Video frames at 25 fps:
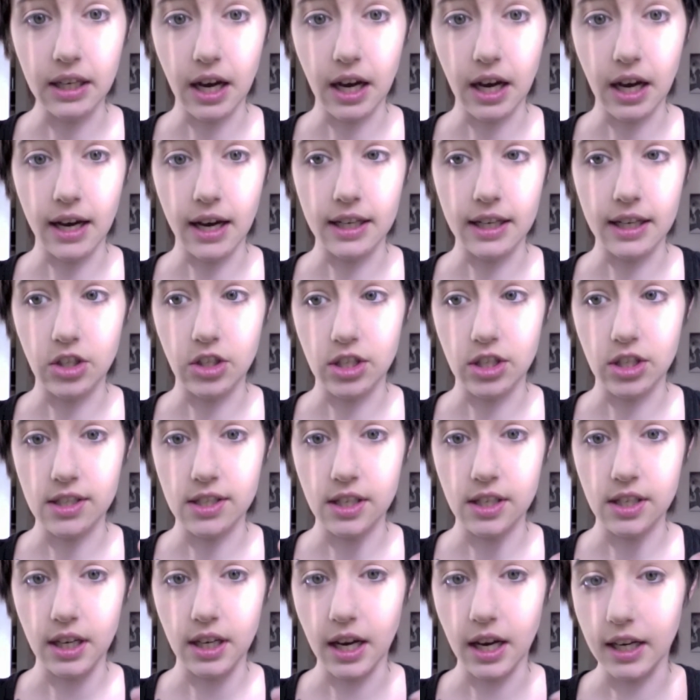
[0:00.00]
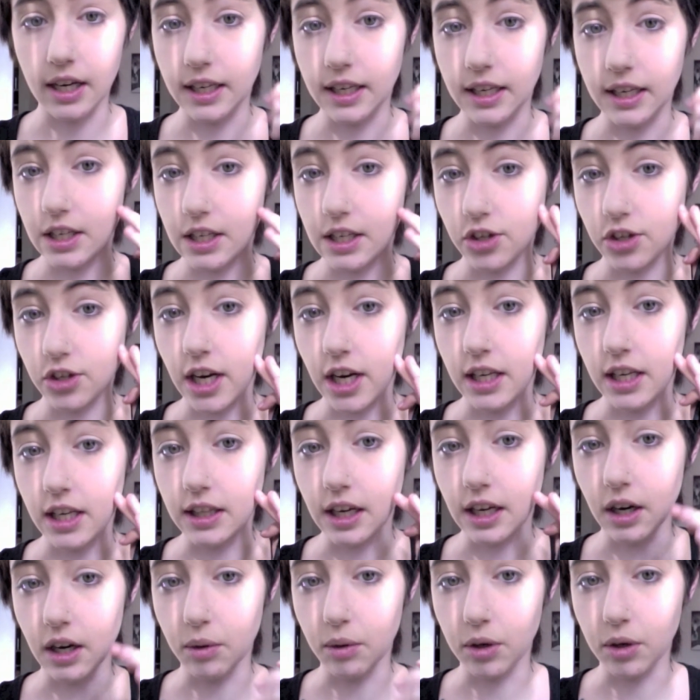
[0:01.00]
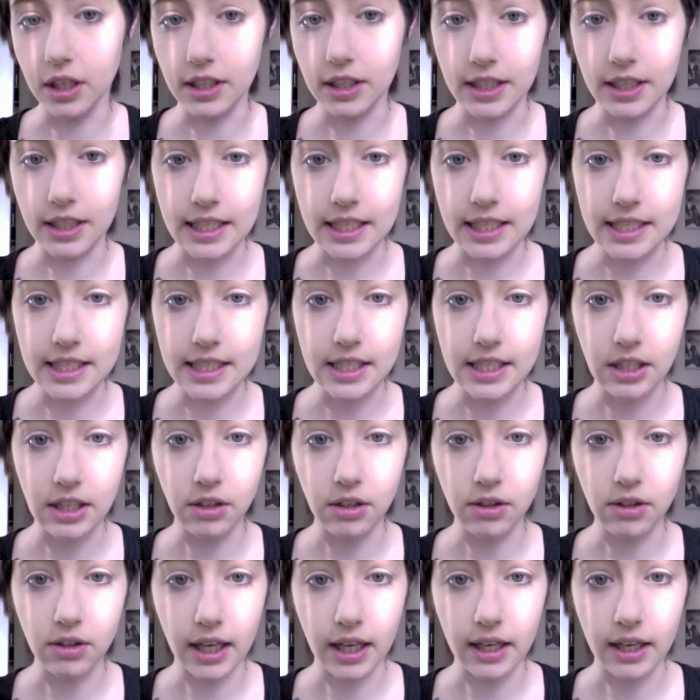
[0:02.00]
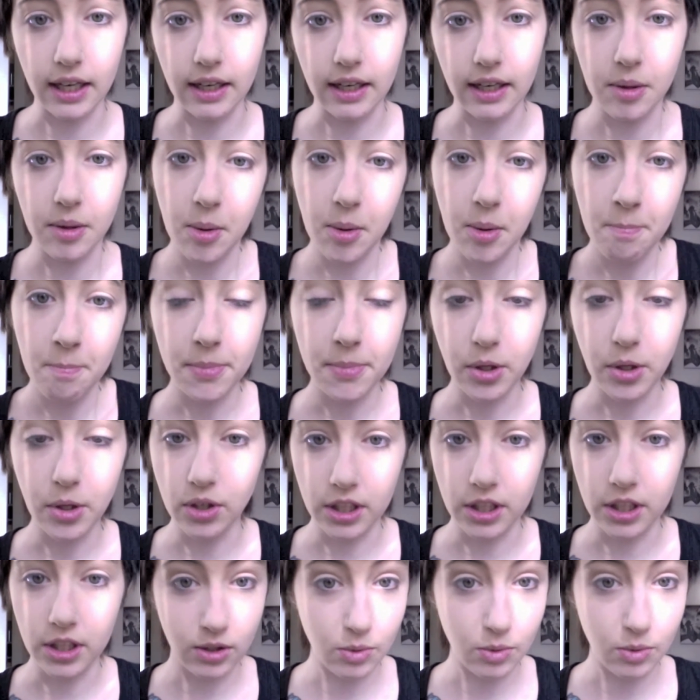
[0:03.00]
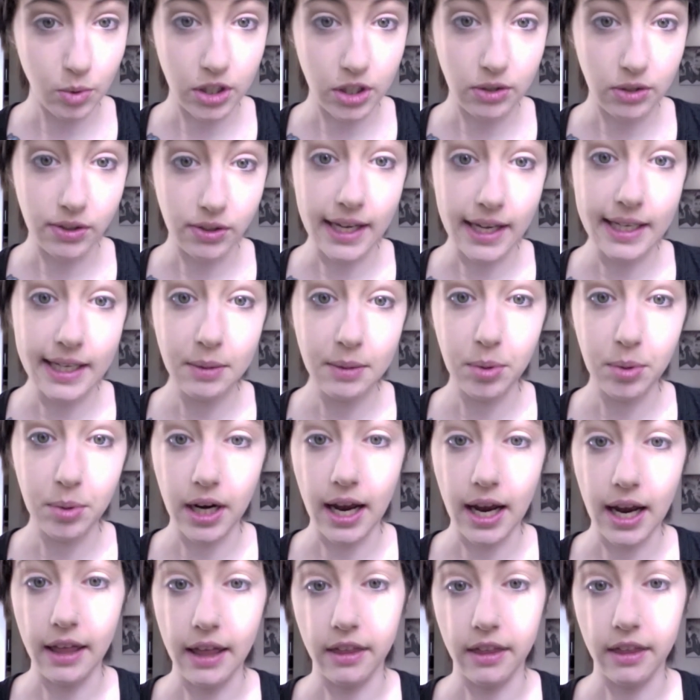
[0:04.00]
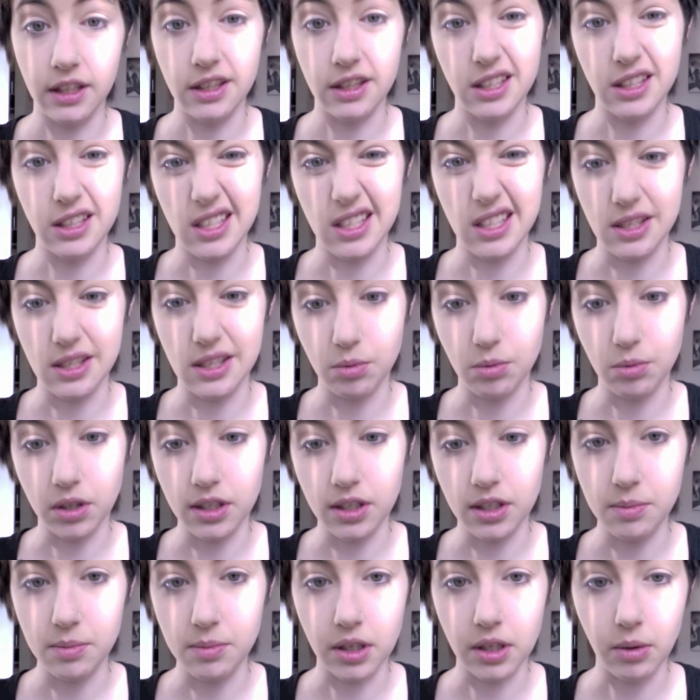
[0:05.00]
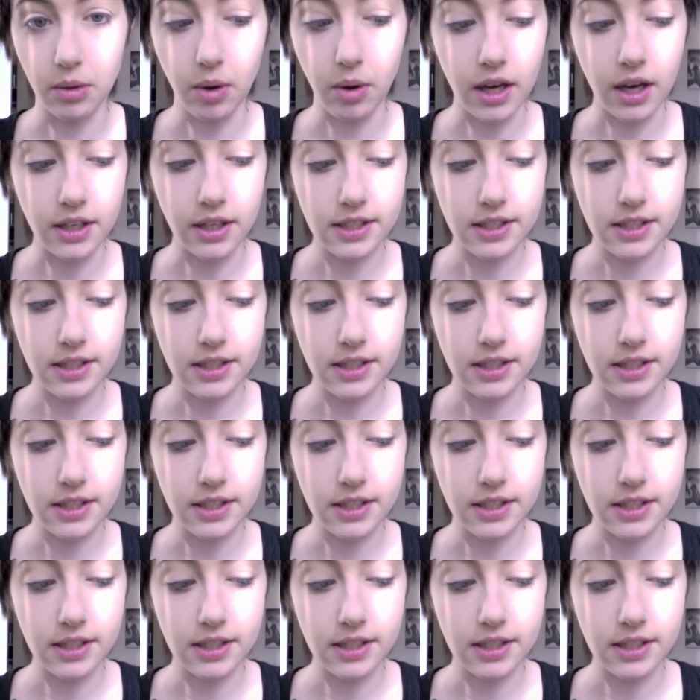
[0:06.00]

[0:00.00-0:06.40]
It kind of gets right in there where you need it to, and you can use what you like, but I think that this works pretty well.